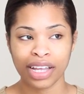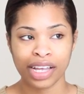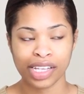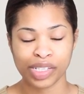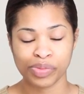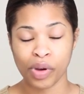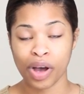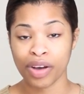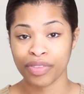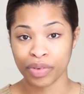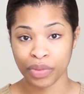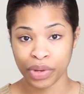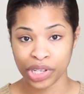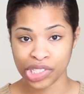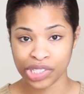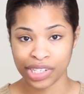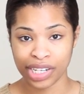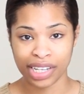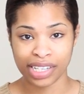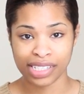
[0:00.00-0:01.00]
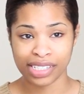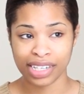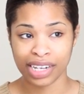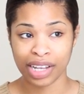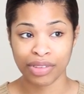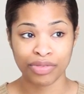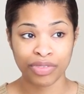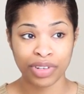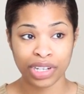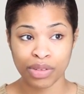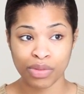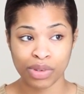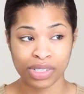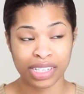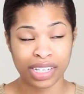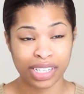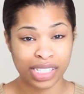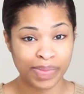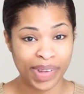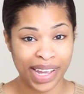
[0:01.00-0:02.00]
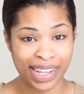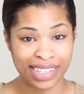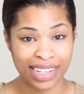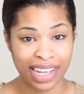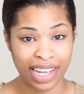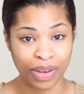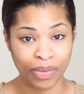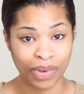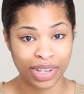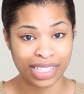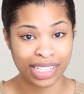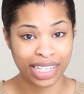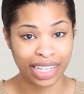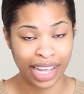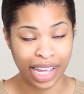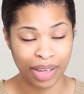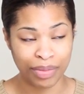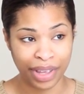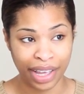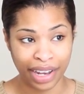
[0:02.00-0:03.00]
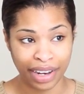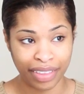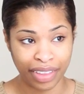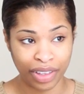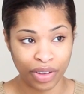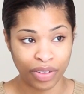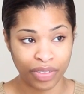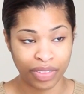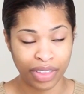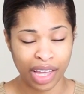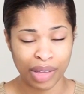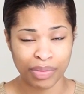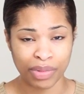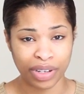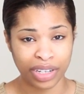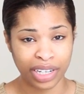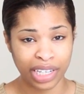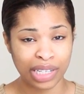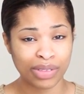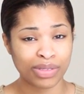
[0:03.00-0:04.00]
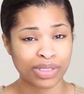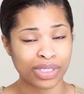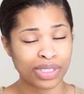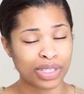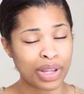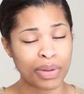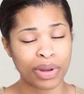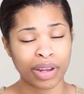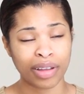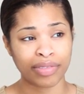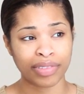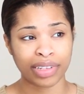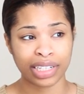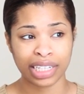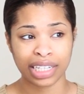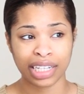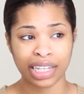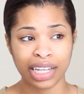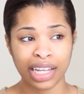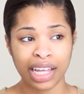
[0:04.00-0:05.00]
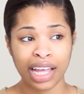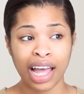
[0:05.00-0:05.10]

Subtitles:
as part of a wish list and I really wasn't expecting anyone to get me anything off there, but Nia was so lovely